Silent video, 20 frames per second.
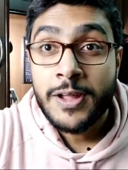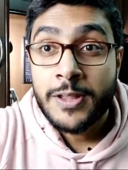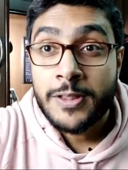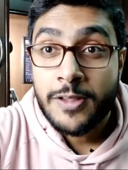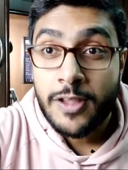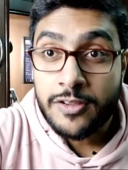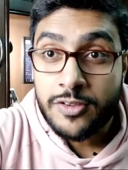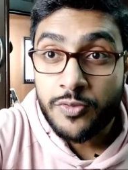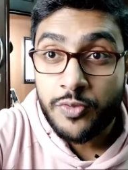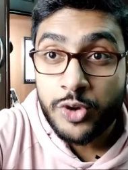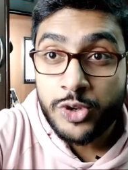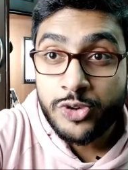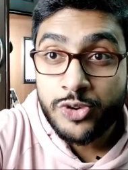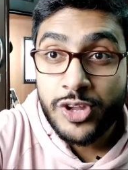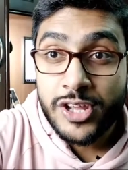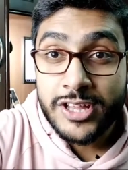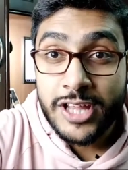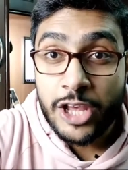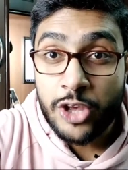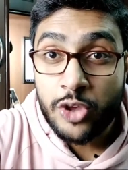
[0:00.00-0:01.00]
that's it for
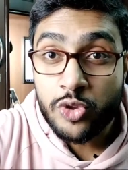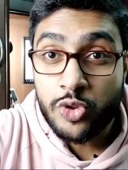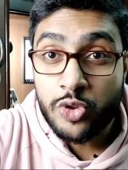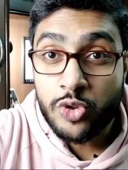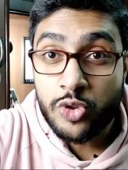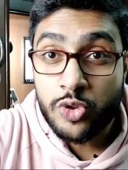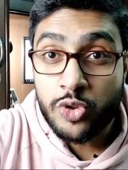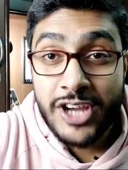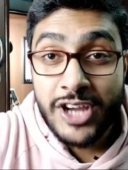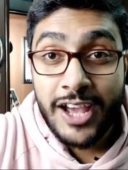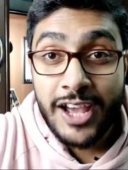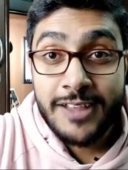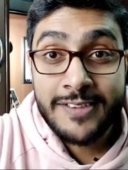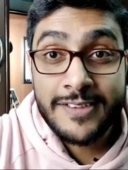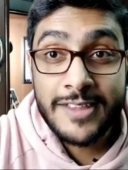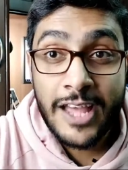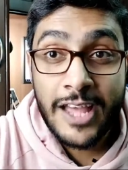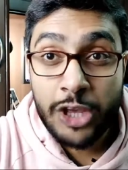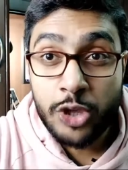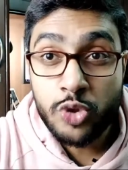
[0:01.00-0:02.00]
today thank you so much
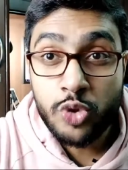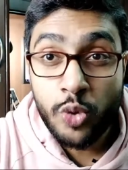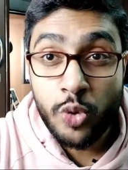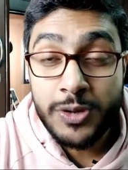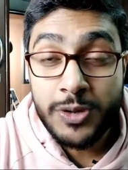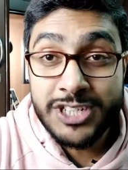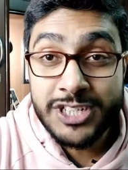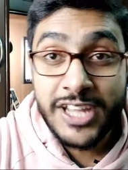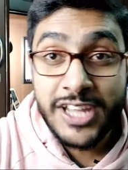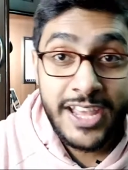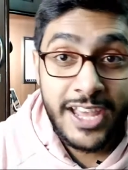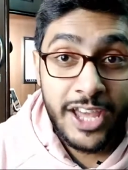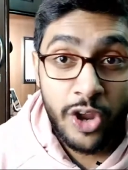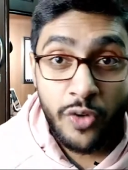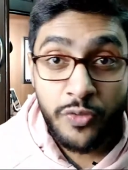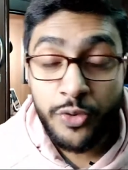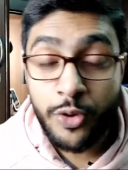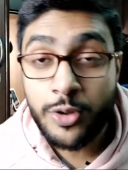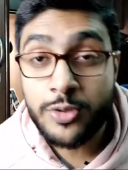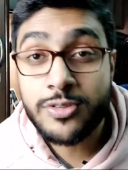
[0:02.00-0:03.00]
guys thank you so much take care
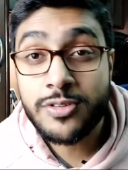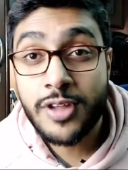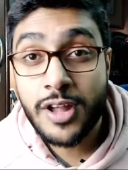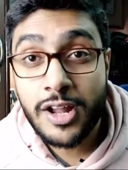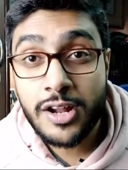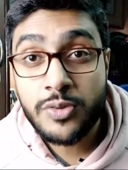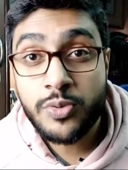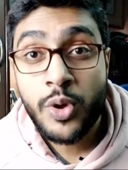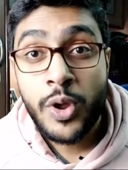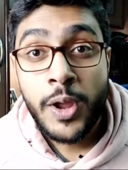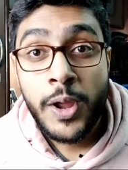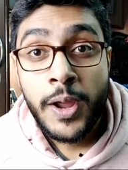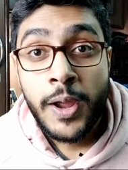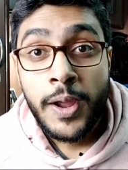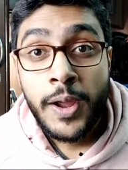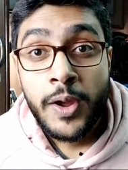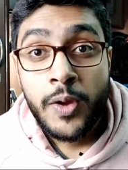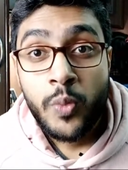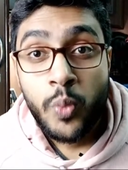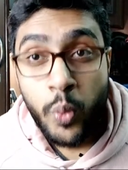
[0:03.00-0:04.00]
of yourself
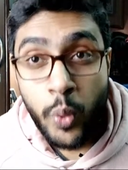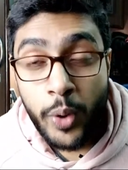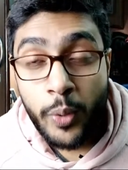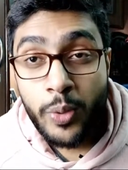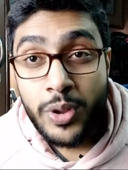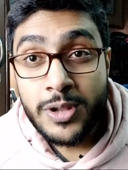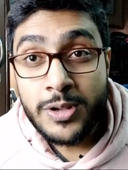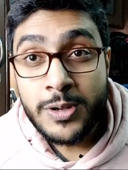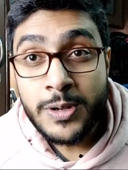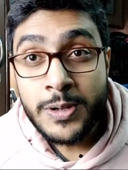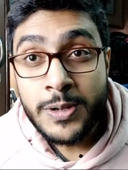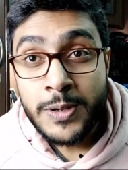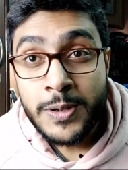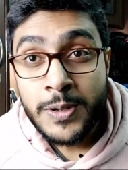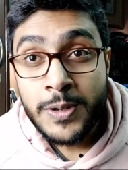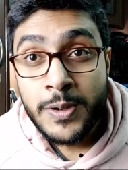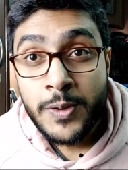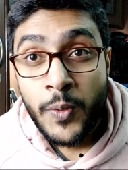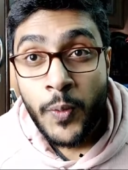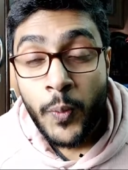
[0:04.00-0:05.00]
we will
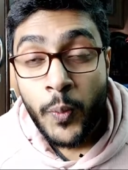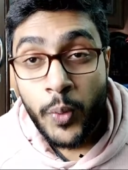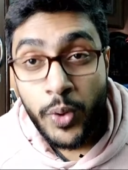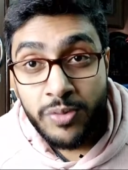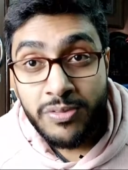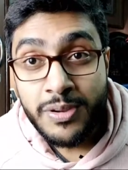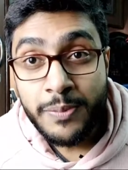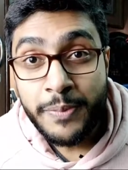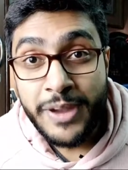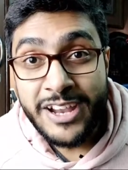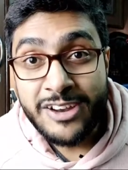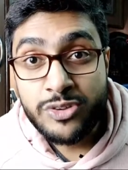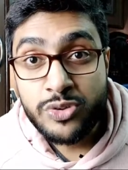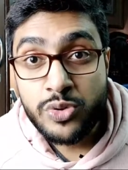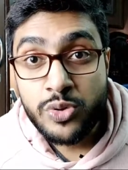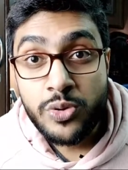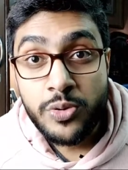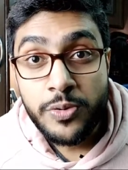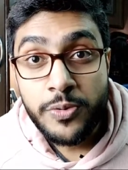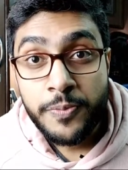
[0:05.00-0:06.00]
we will meet
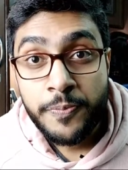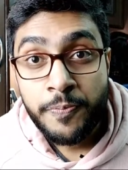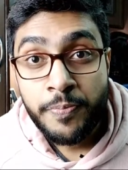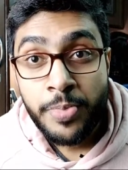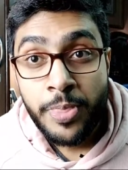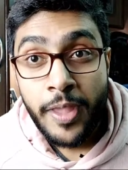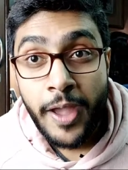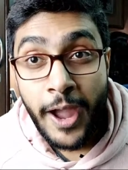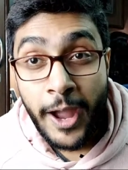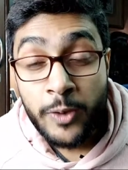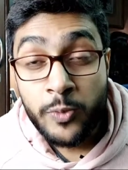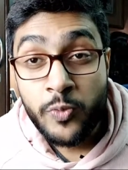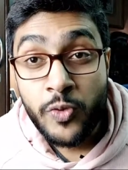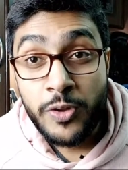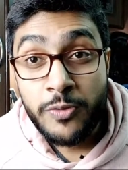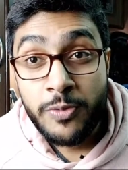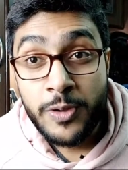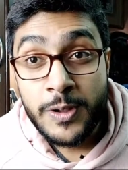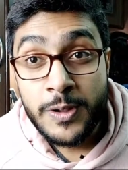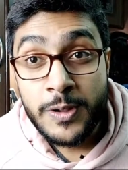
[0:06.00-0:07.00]
soon and
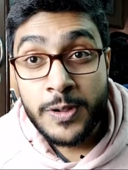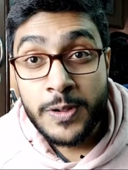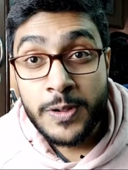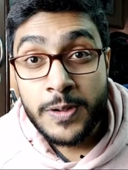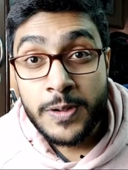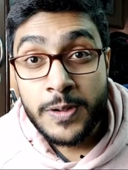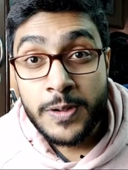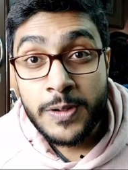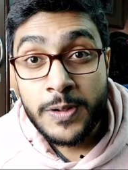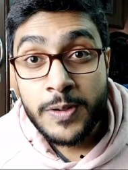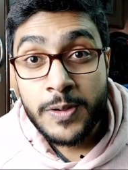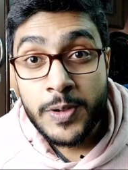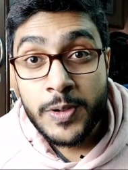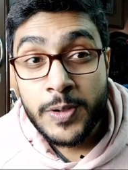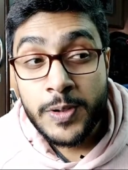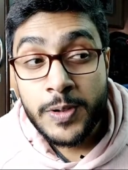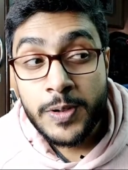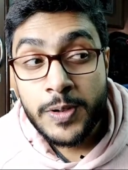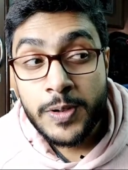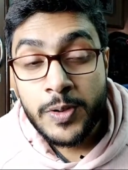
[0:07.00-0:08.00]
we will
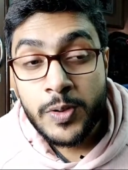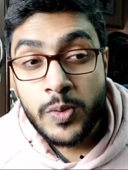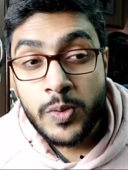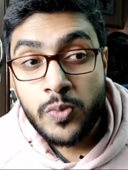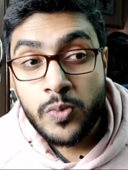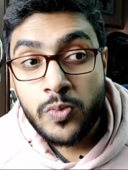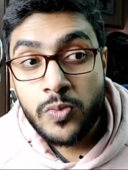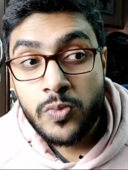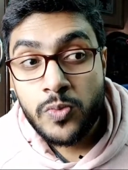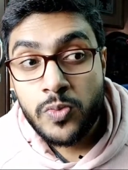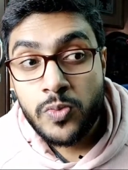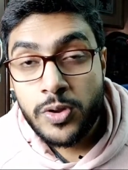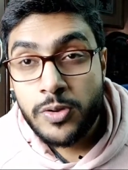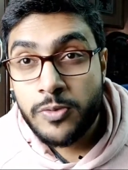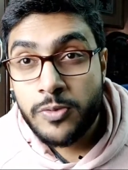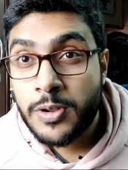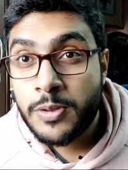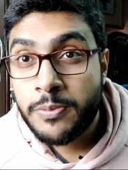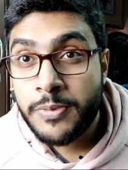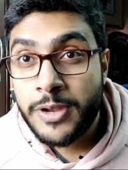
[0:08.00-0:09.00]
we
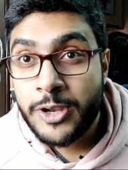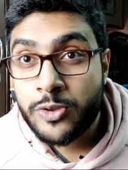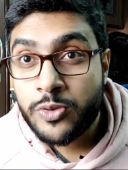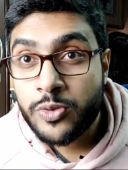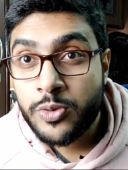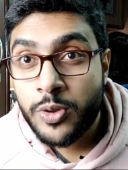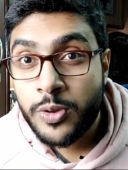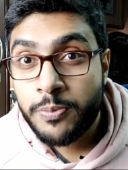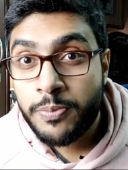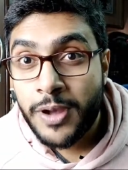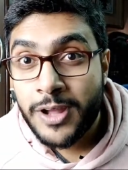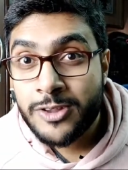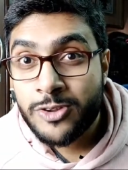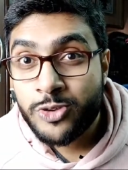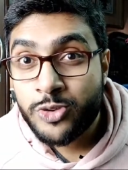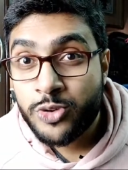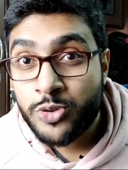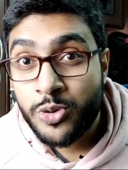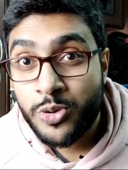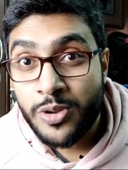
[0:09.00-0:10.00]
will meet soon on
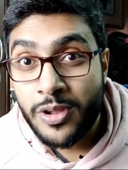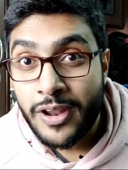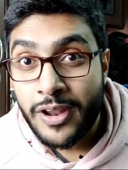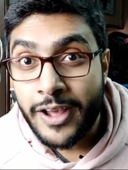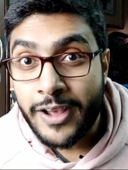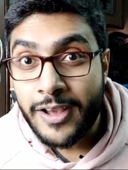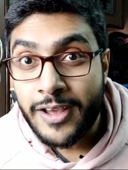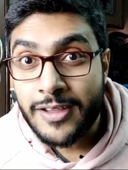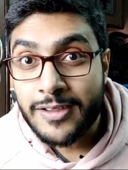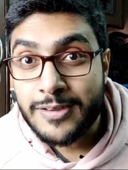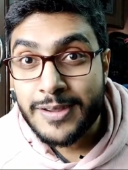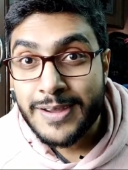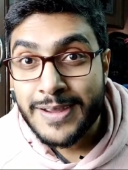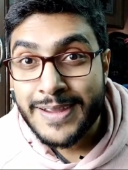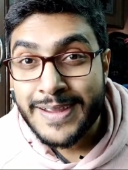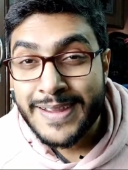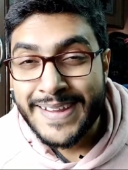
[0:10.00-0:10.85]
python tutorial i guess